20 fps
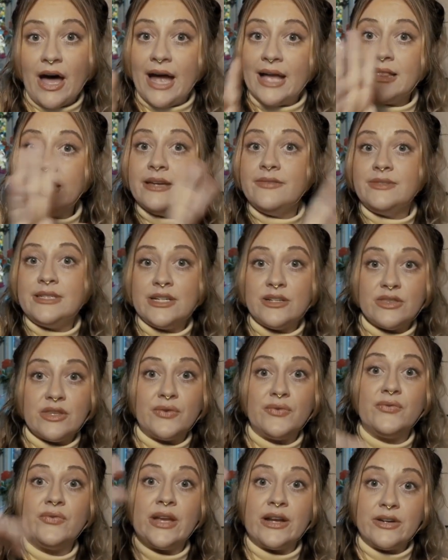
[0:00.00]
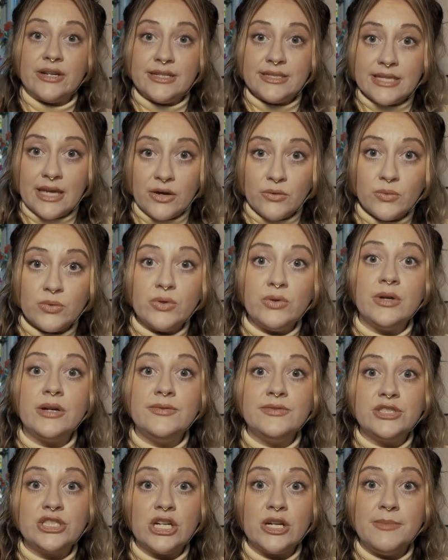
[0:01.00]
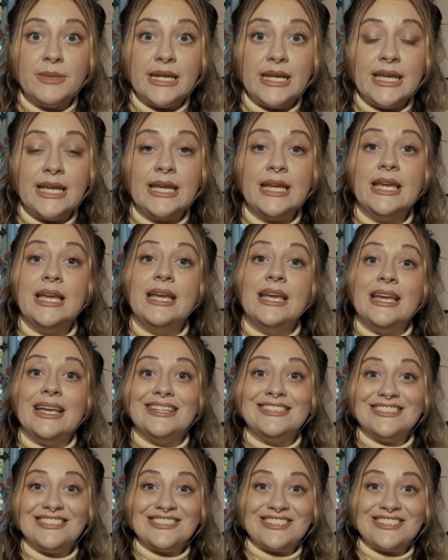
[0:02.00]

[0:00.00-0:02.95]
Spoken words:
I live near the fairy tale route of Germany, and